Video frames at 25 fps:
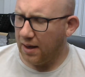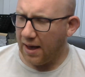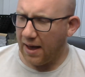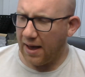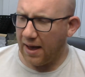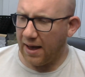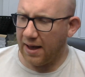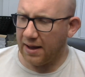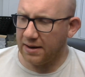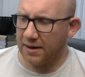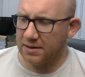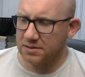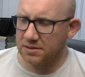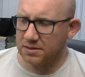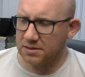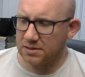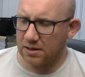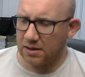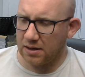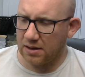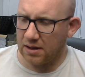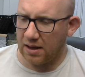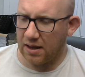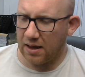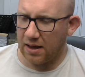And
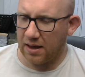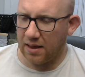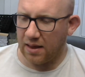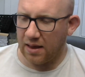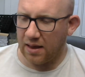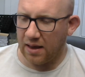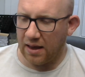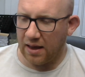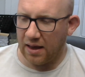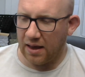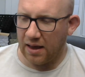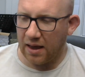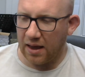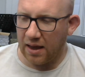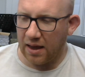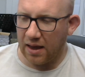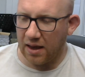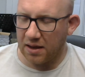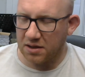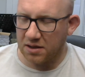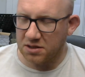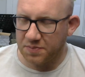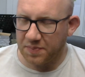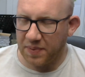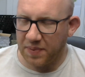
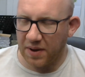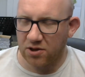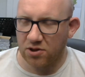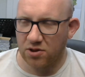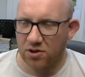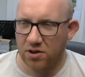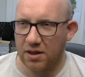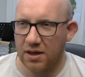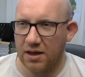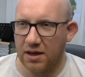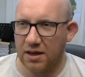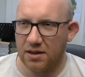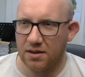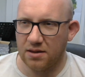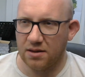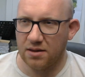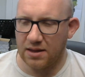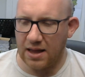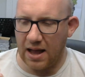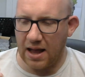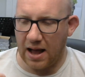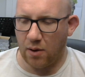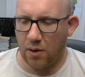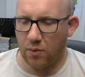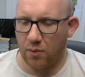especially
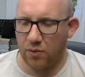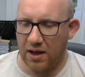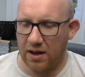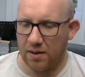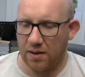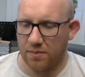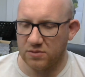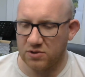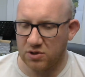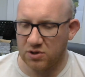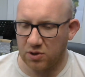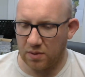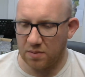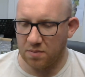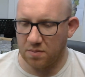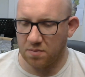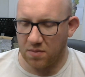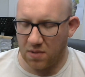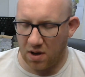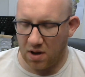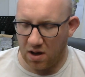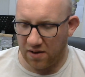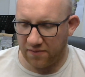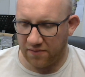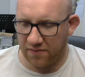now that I'm doing
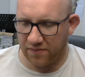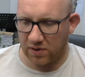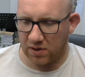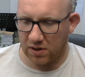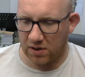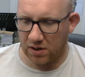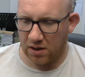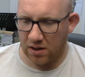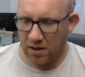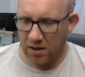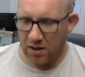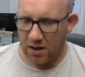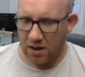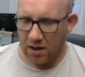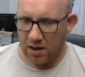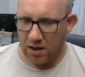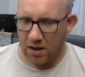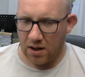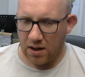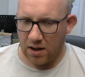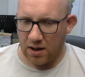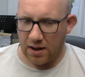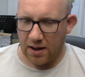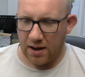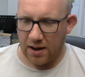Marvel,
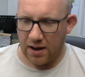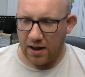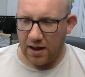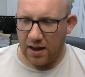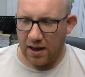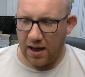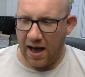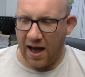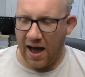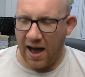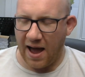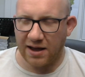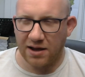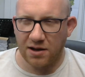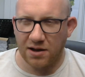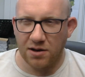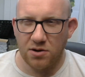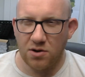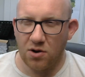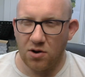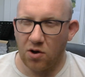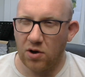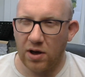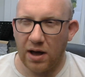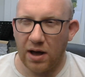I
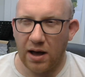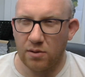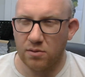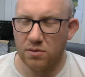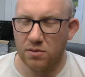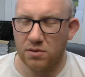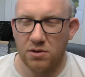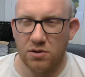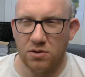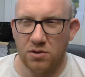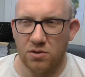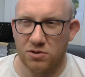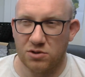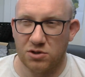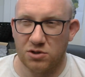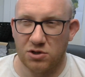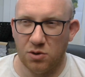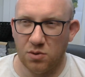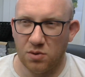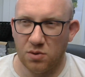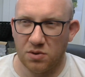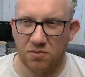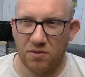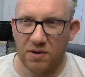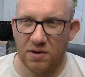can knock out, you know,
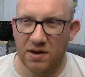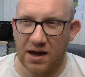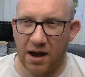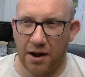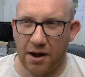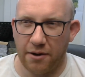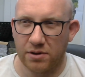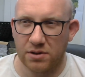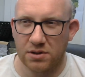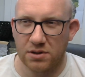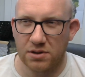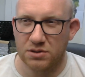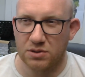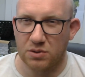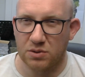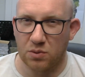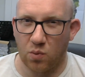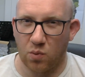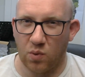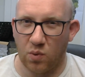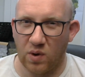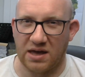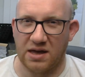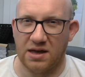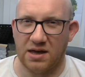2 or 3 characters a
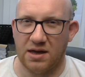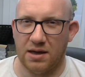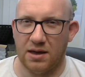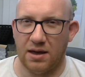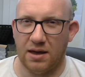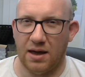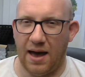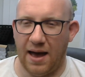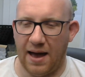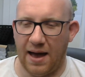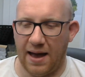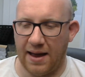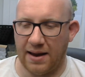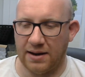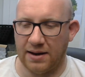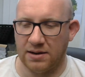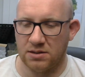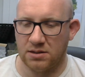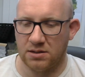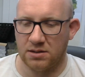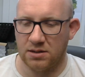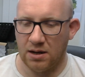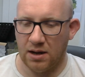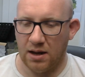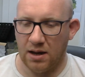week,
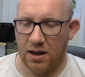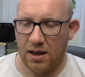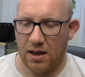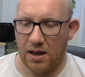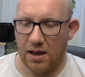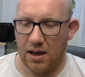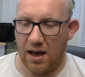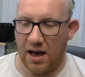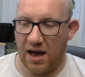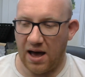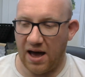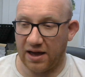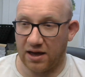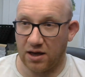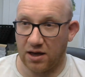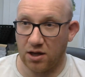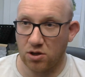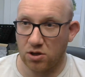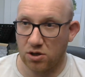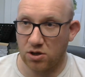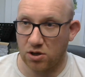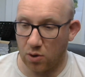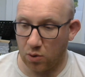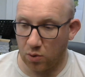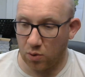and I
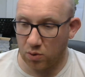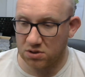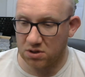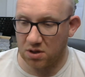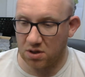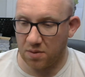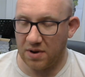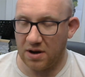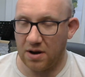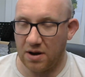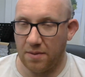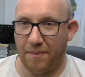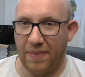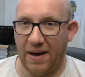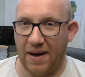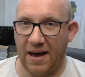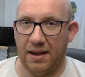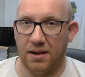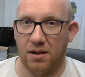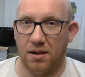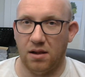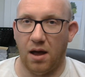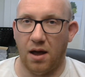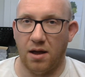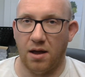can use them in a
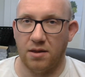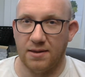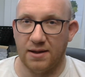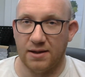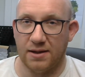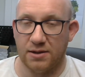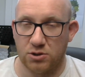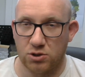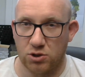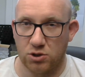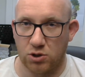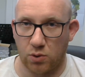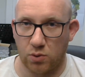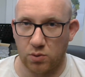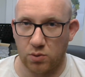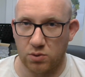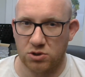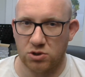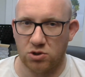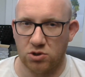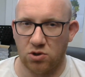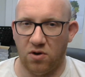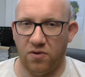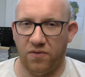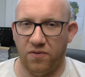battle and they do
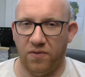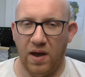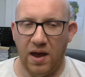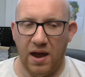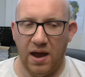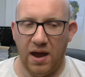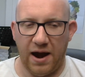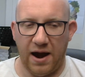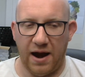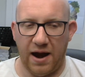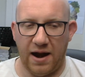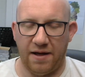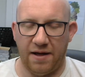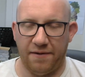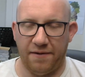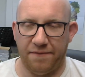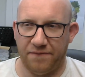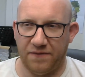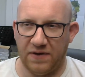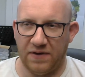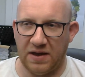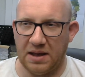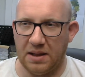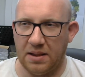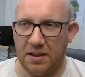stuff, and I
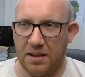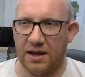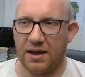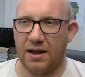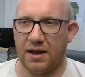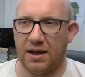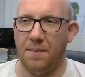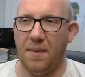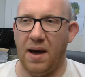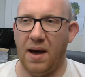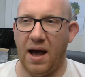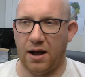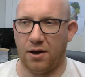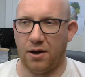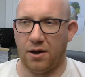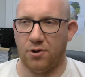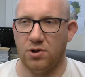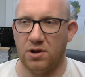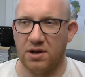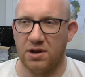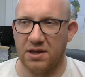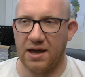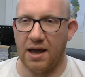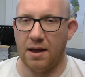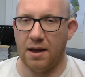feel like I'm
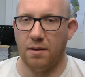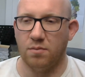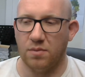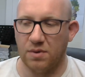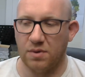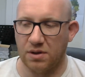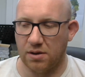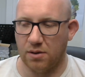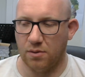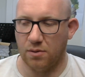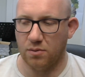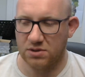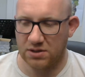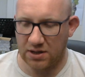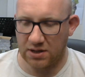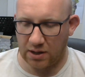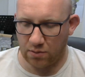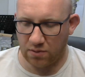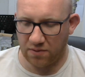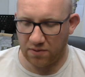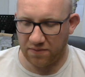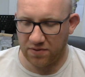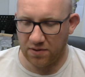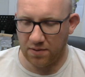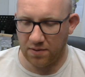actually getting my use
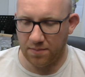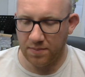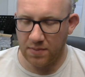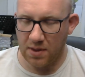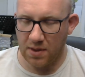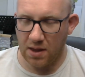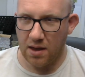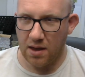out of them.